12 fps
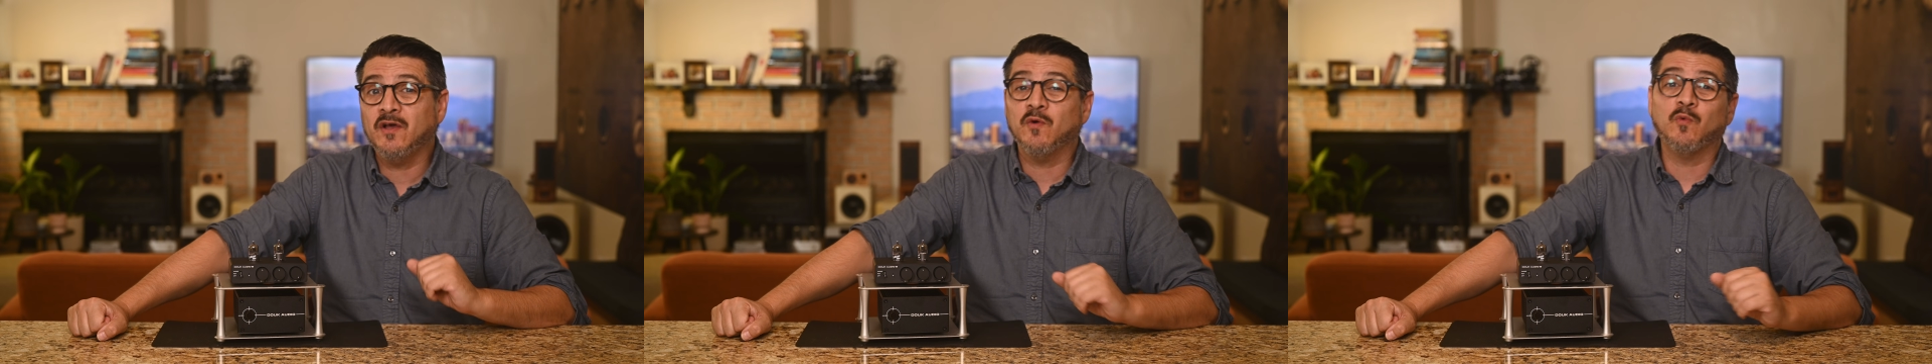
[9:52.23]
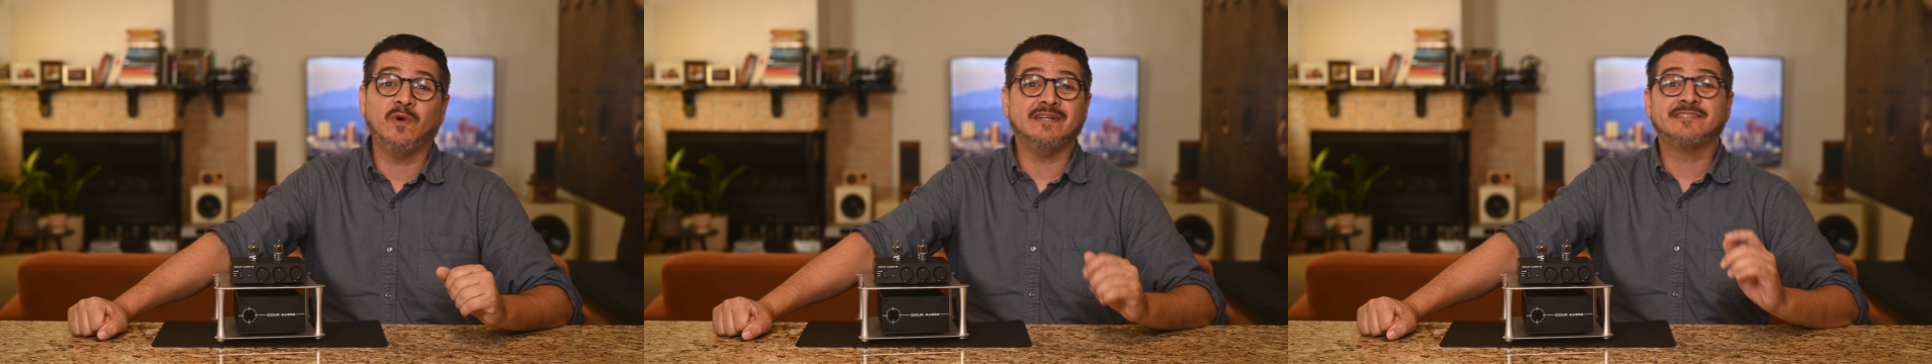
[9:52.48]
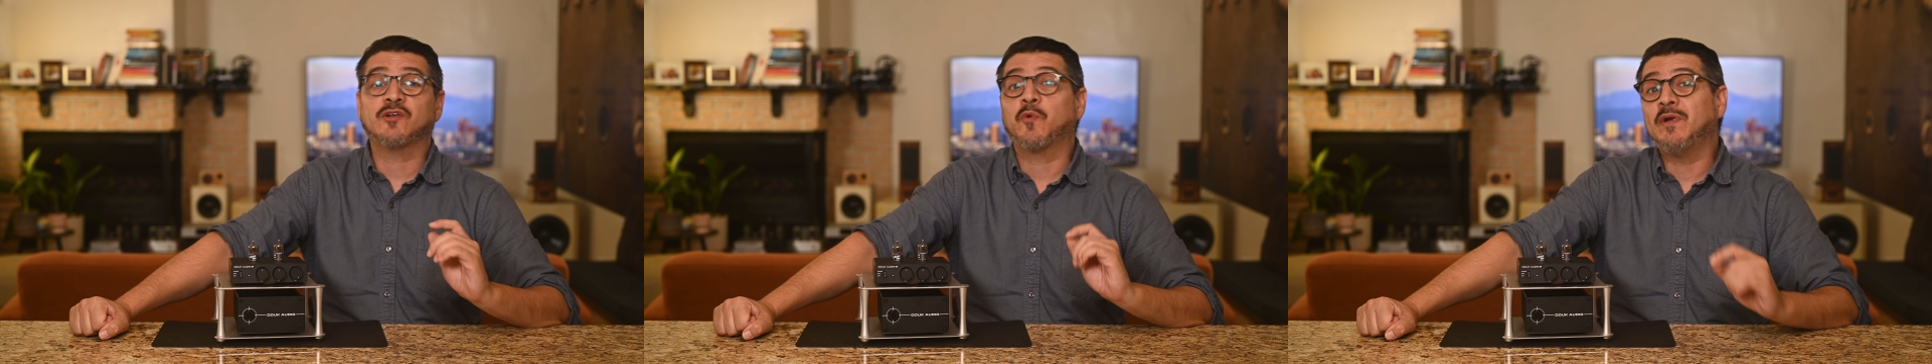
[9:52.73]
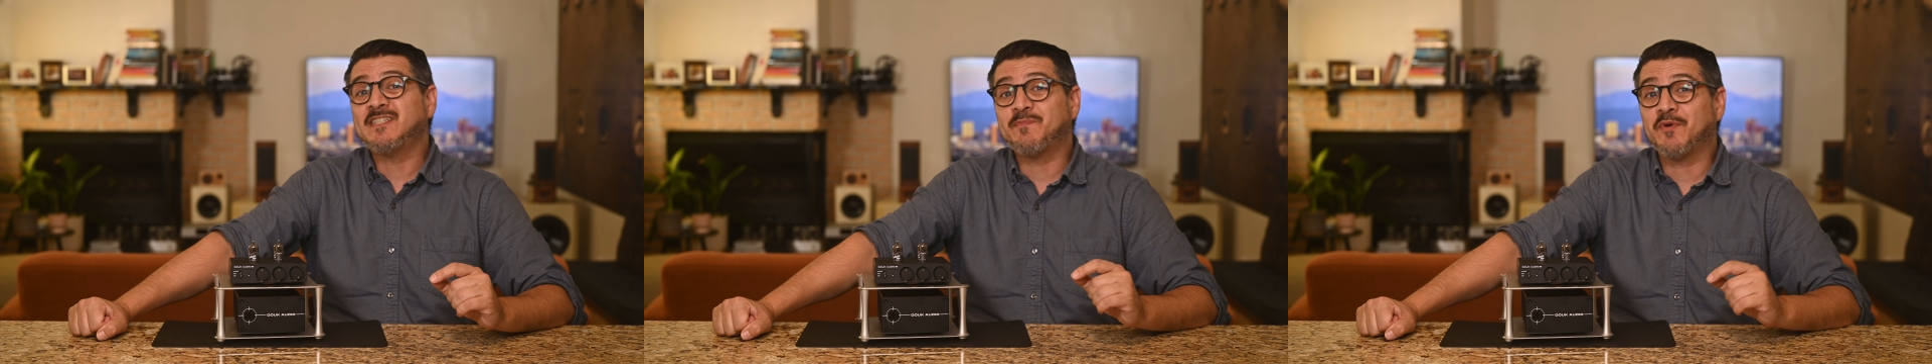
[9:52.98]
was
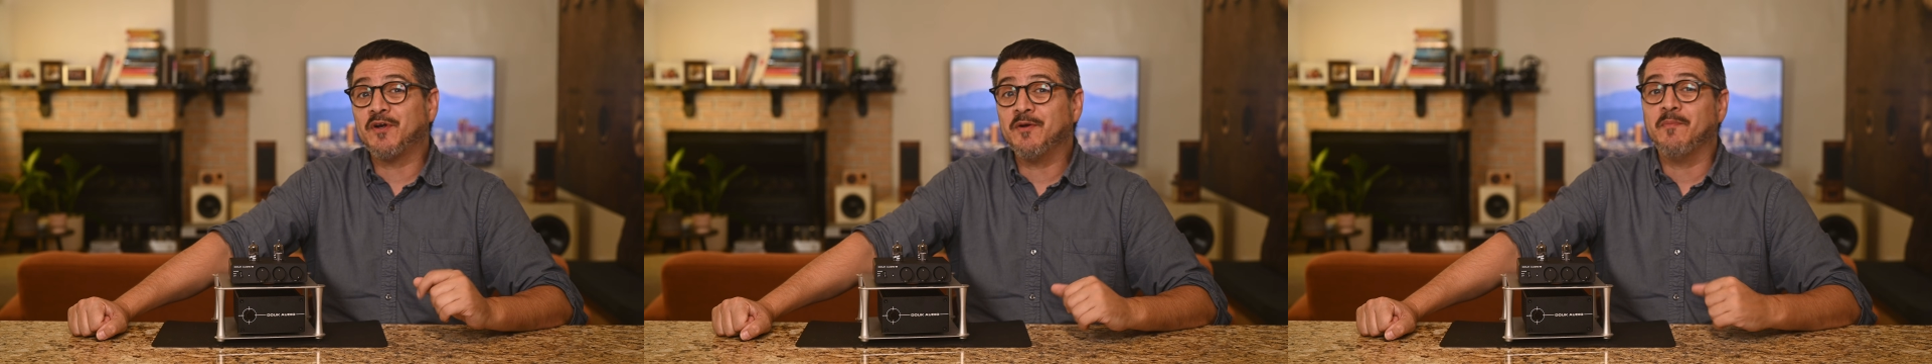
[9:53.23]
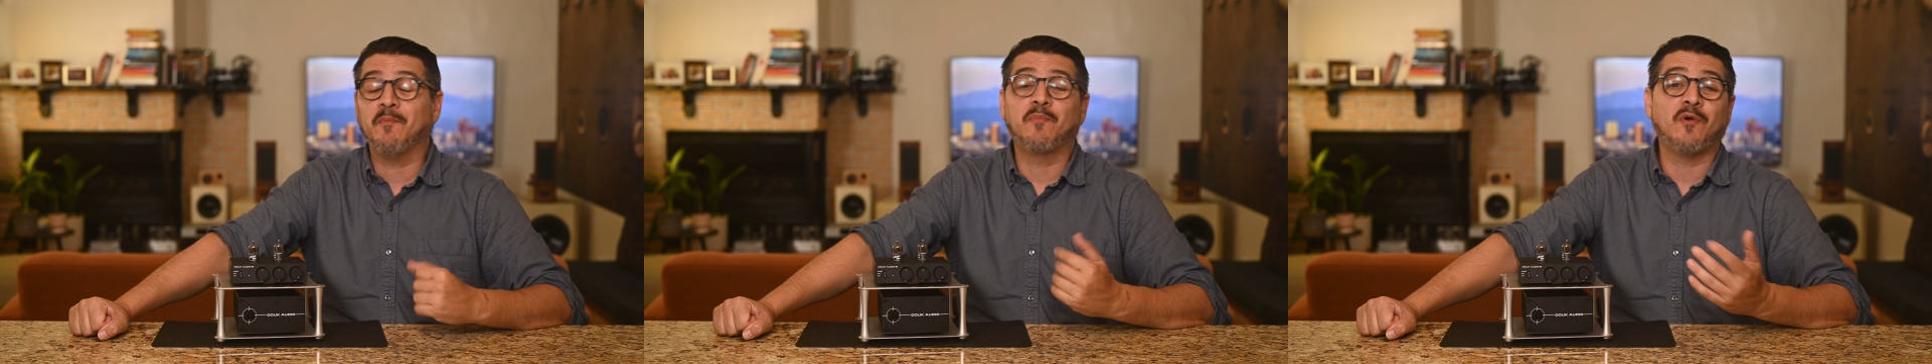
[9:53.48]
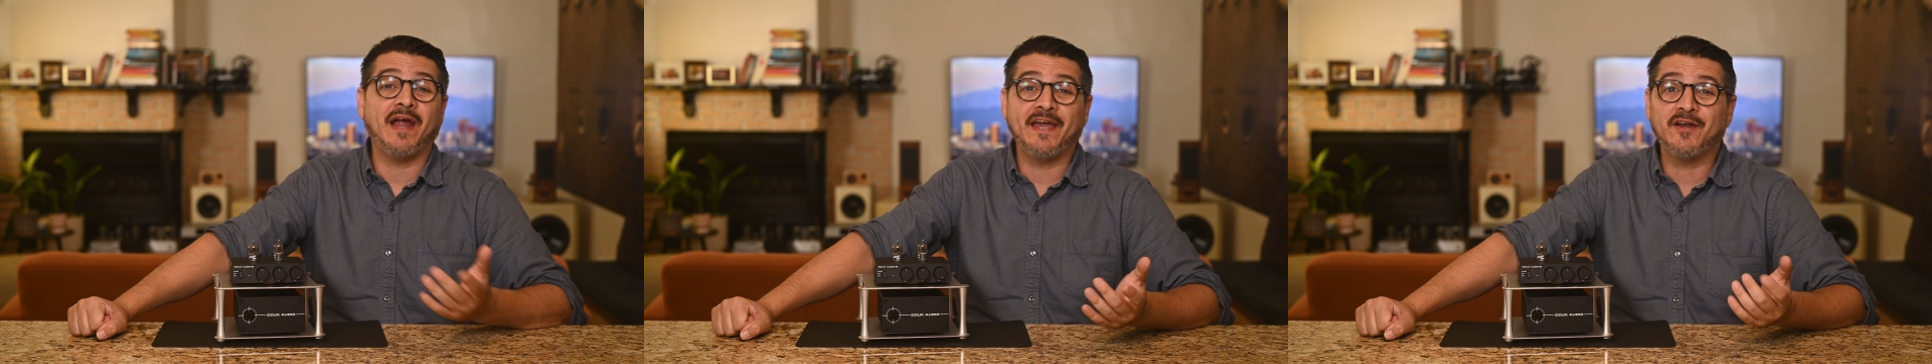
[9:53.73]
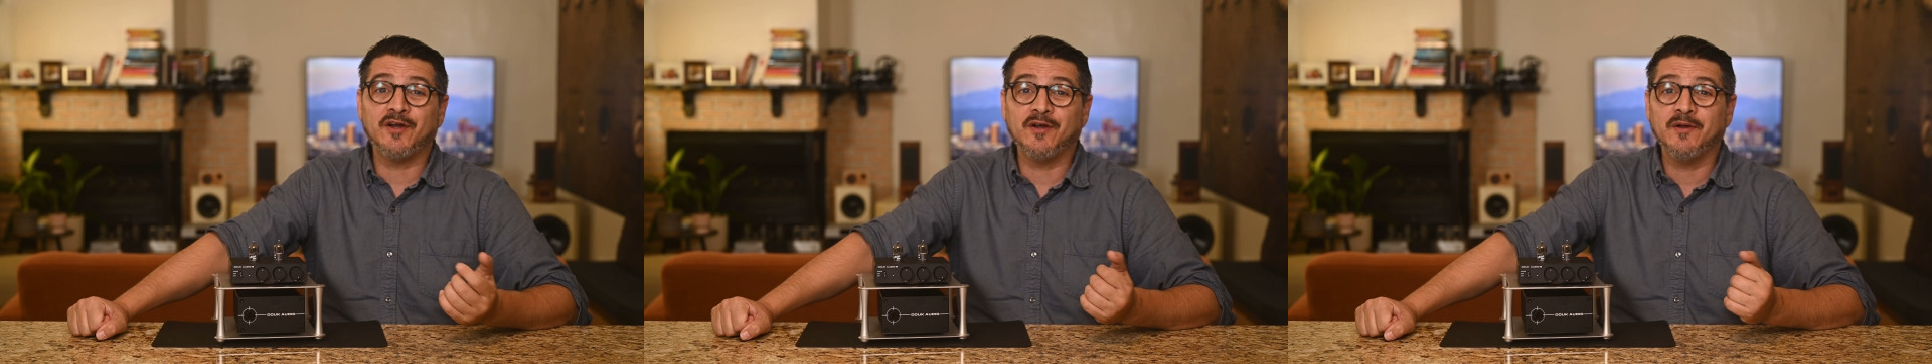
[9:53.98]
crisper,
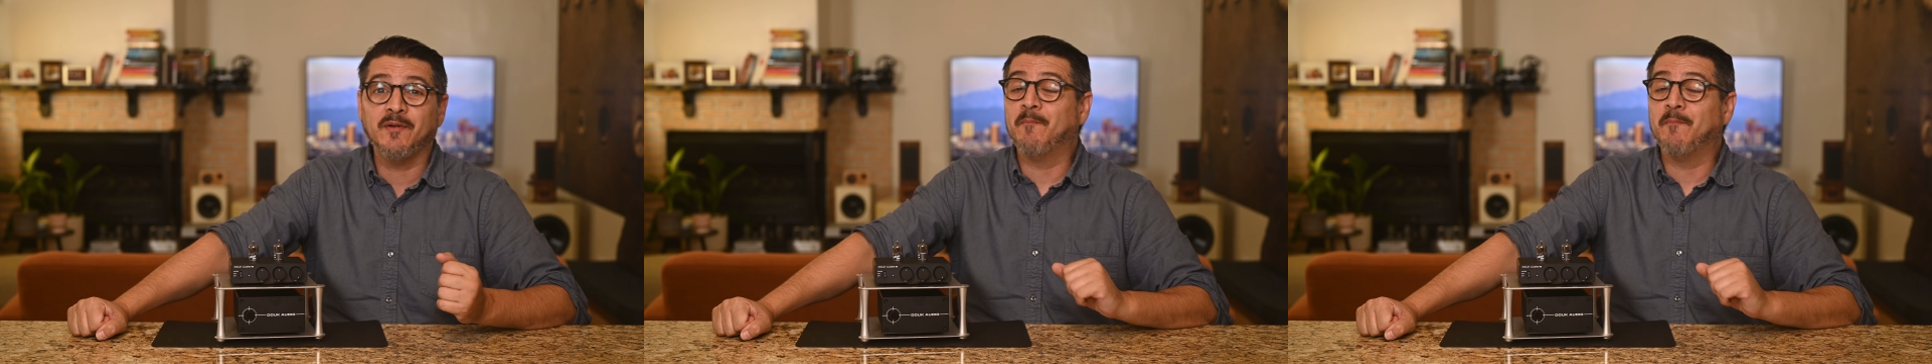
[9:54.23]
brighter,